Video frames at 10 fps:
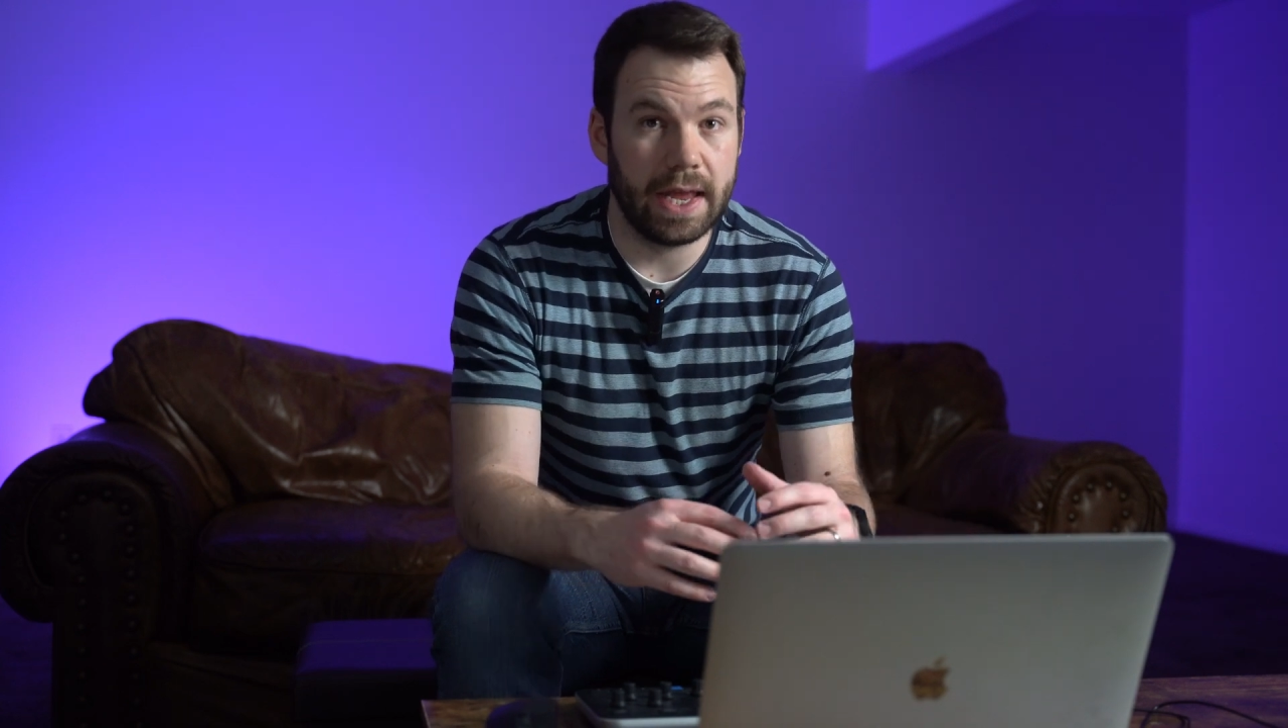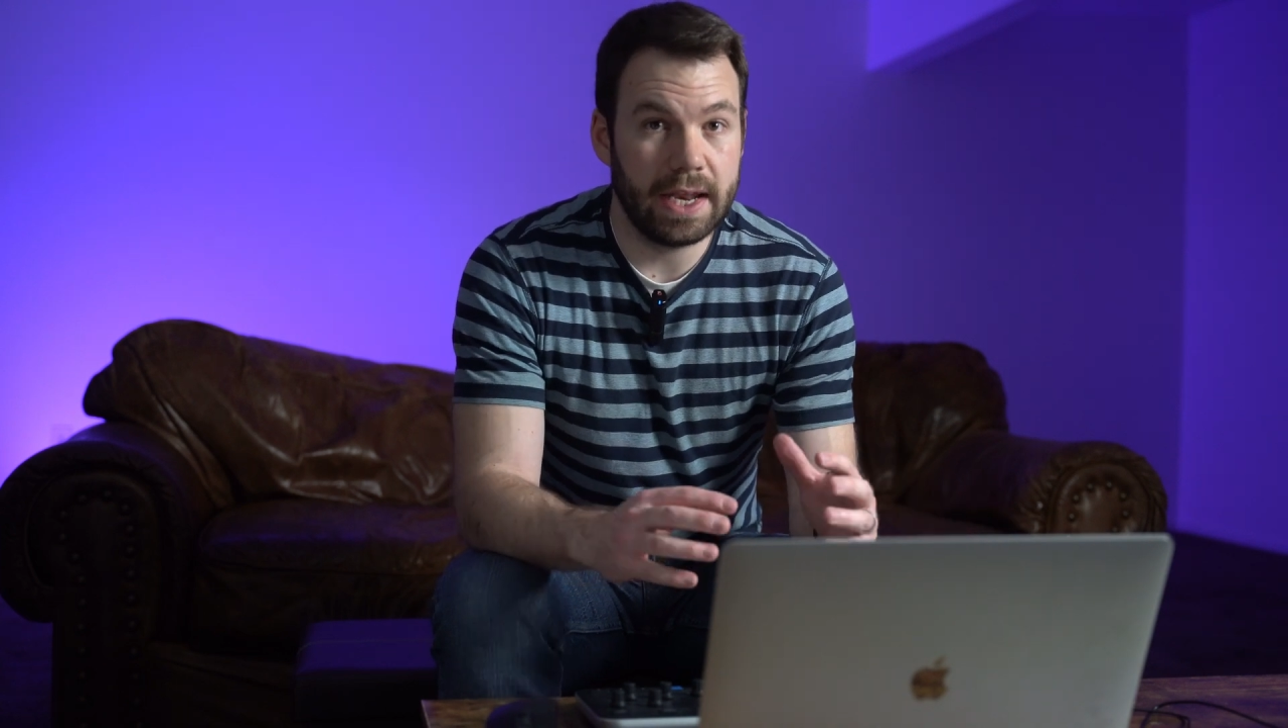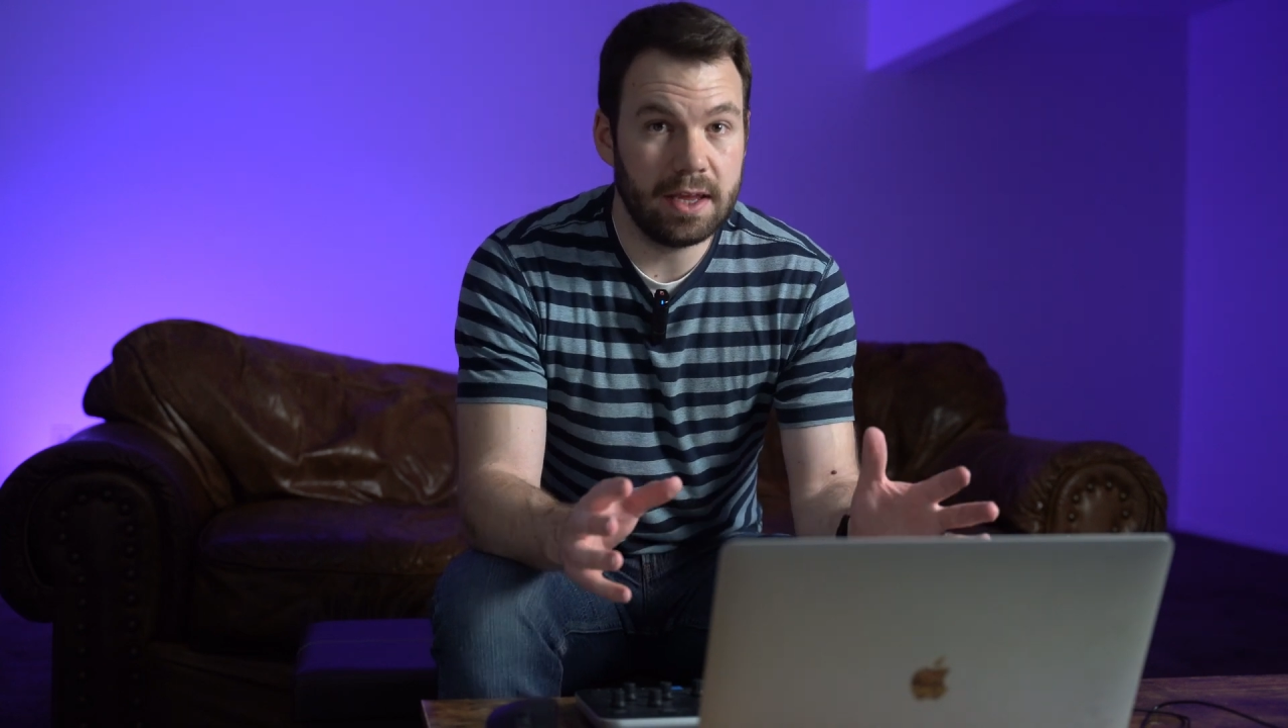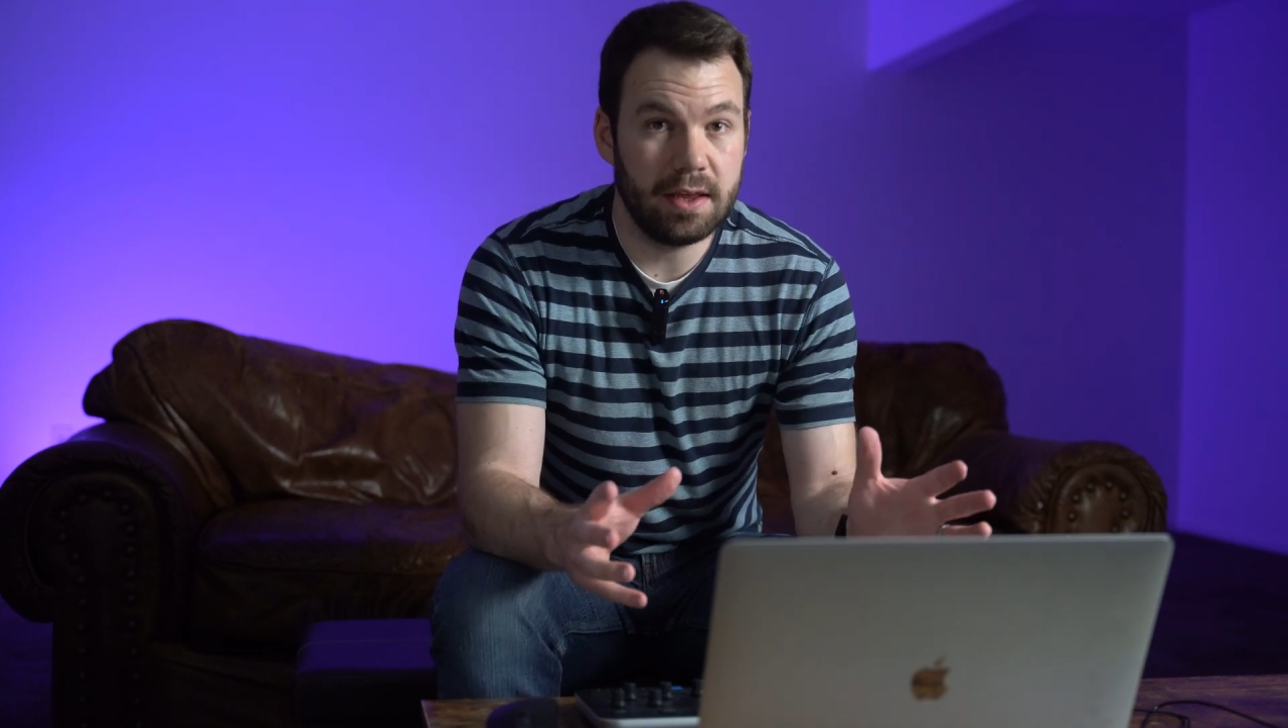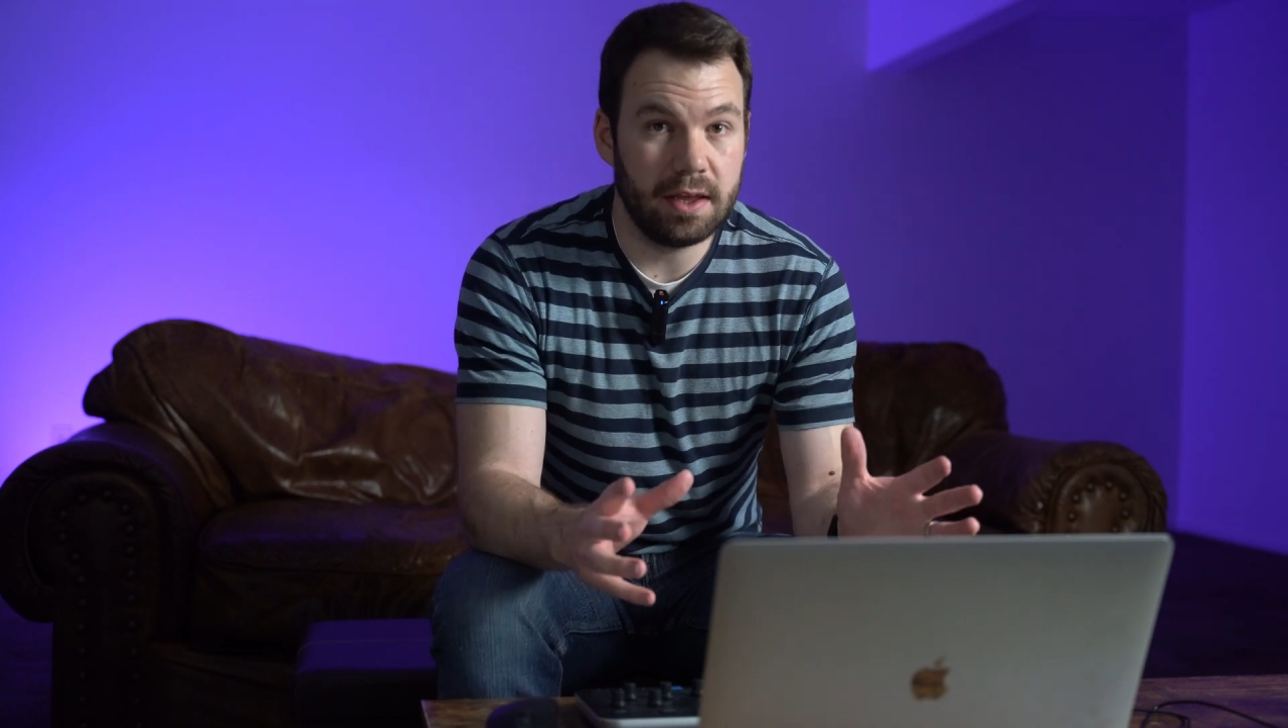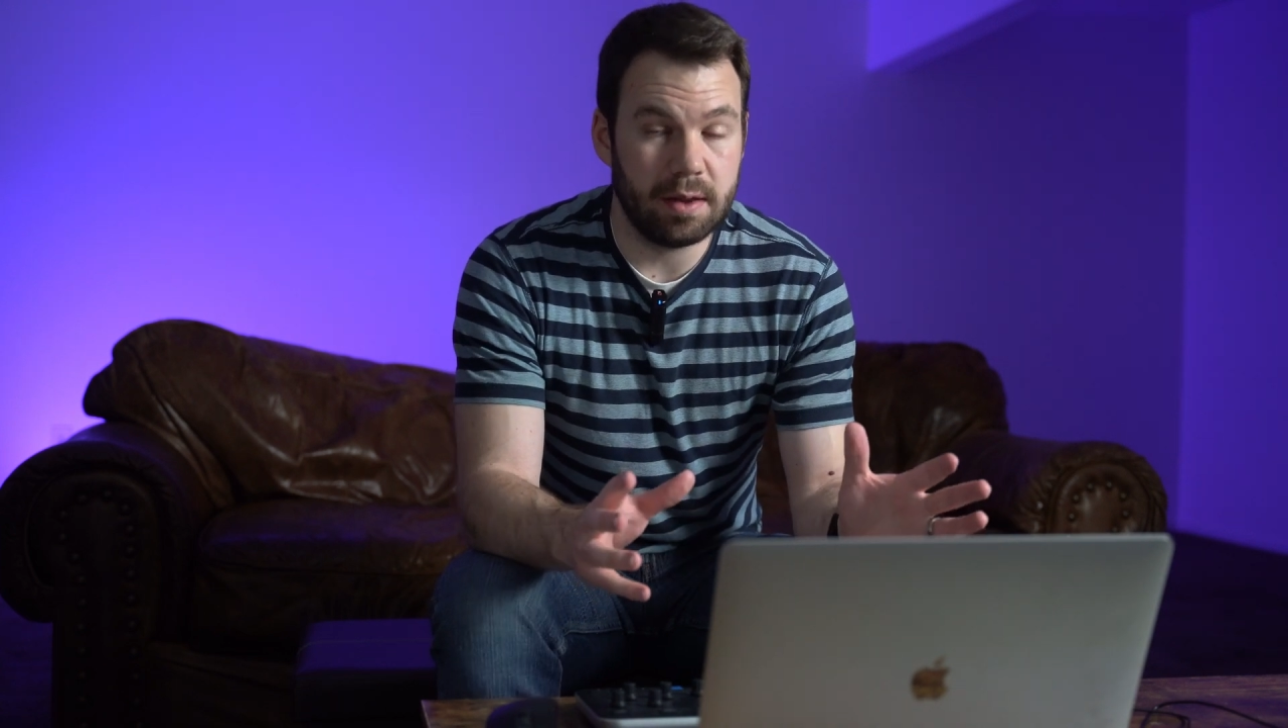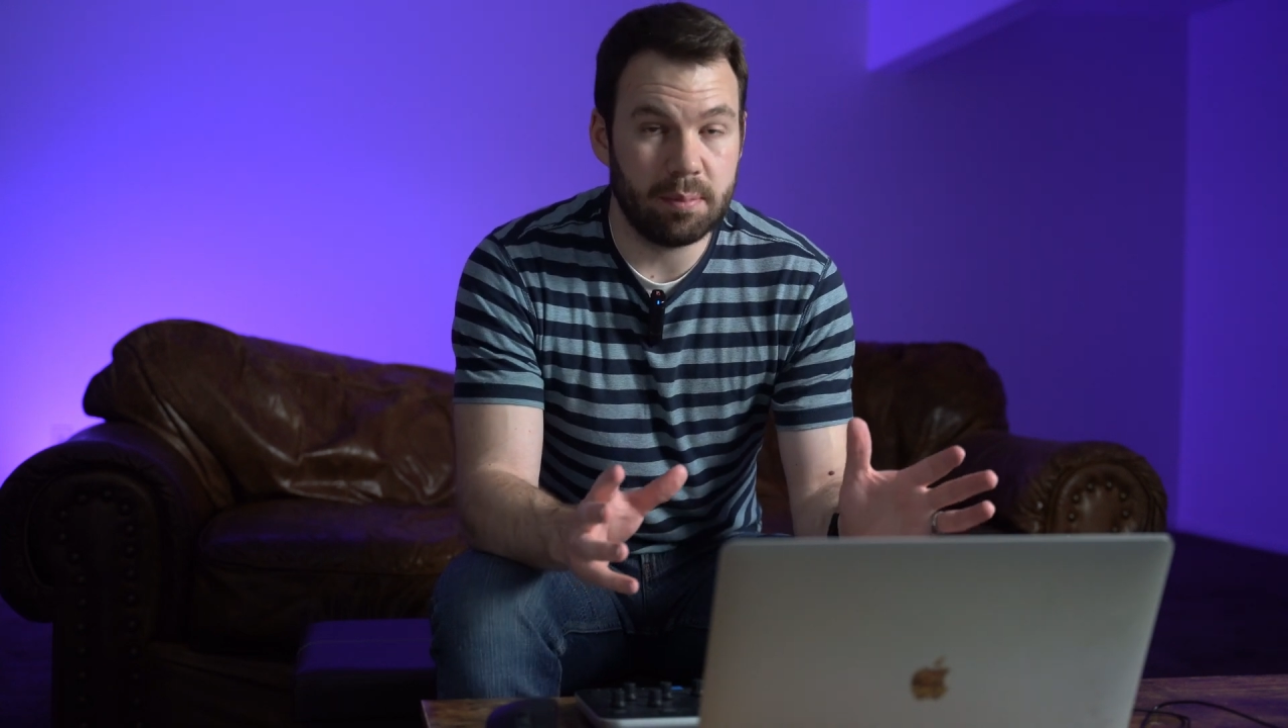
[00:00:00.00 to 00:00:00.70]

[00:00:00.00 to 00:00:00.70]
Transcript: any